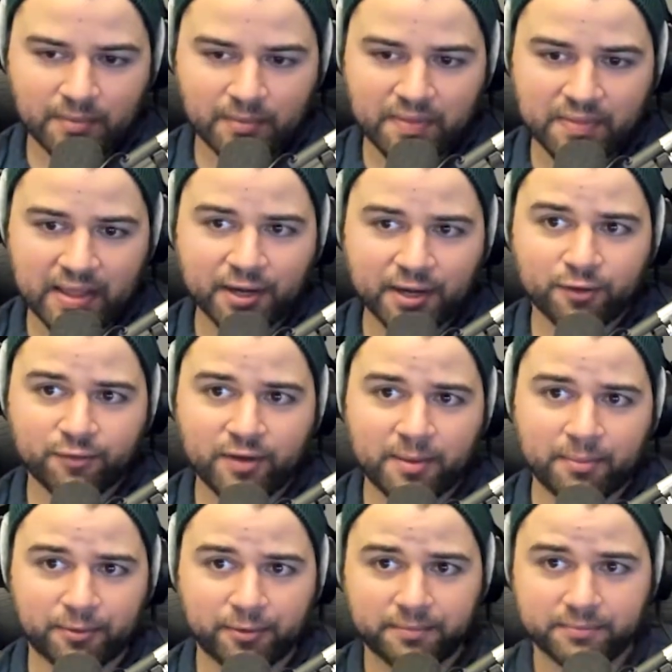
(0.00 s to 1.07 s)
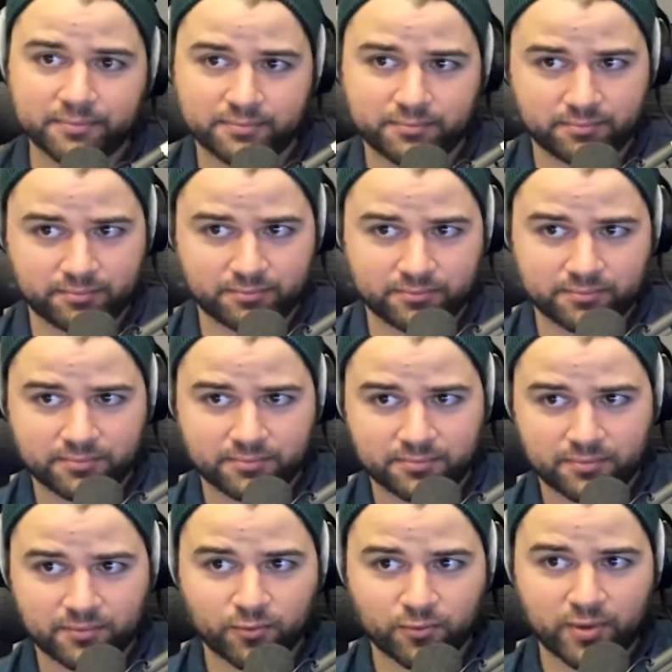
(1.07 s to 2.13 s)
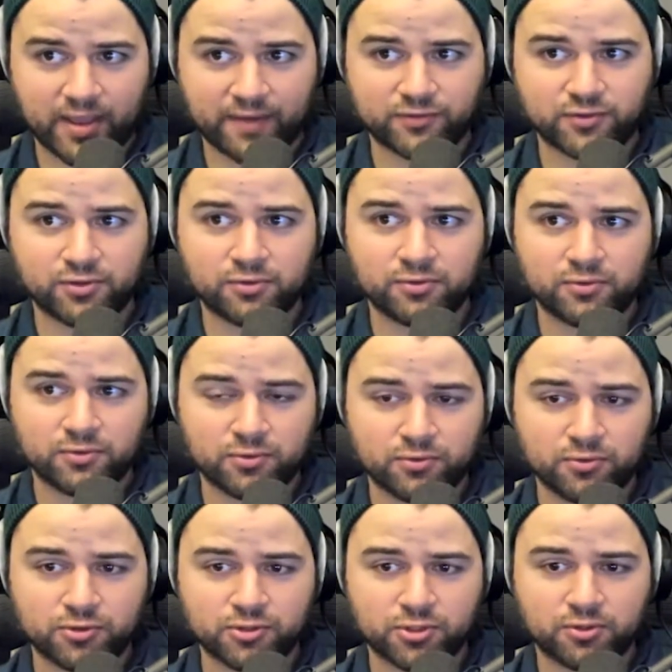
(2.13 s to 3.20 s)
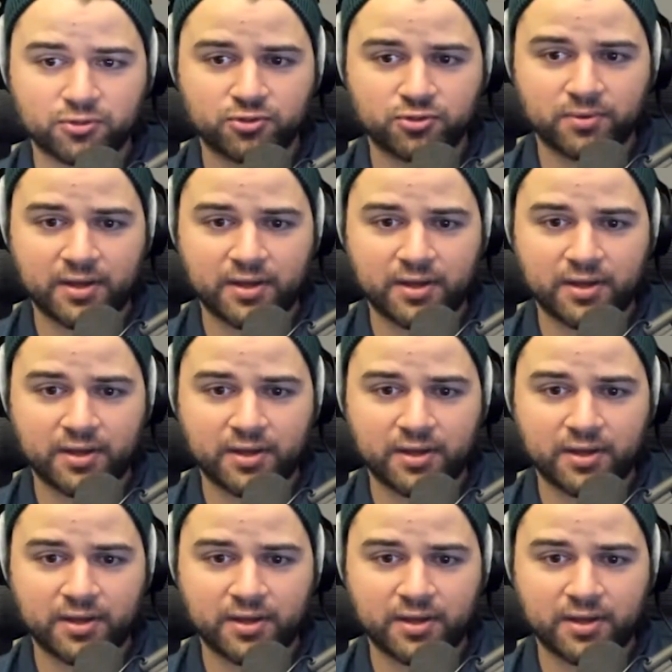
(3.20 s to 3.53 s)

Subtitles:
And then in November, we have 2 new shows to